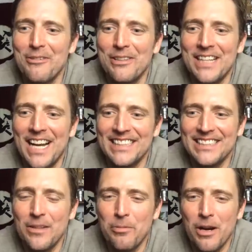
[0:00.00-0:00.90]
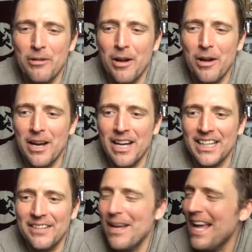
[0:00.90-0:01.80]
Nazis to the point where I'm
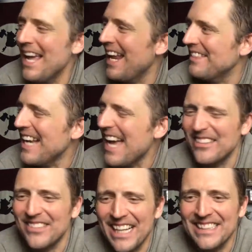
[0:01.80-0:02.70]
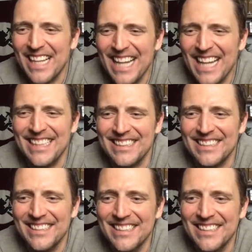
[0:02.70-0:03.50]
like, man, I think I like Nazis.